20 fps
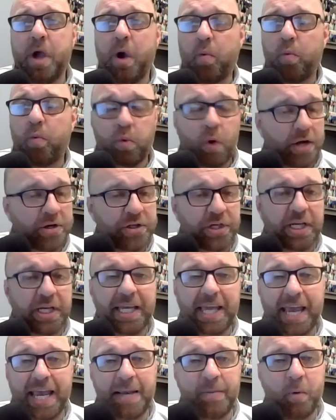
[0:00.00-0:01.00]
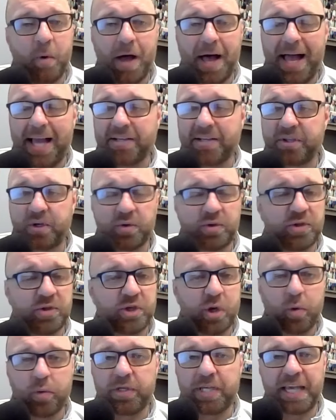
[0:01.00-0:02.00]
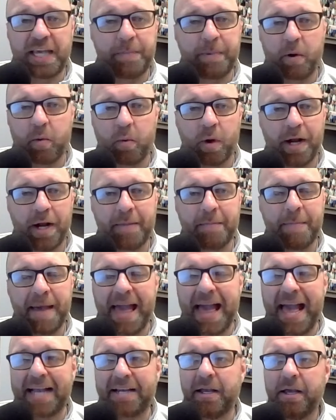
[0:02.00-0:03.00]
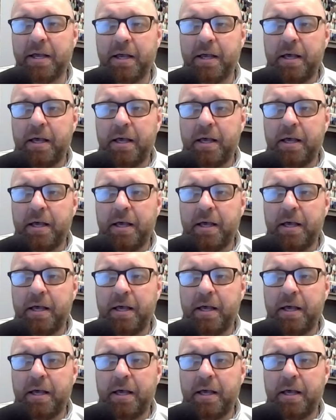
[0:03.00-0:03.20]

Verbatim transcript: rushing game wise, they're so deep at running back.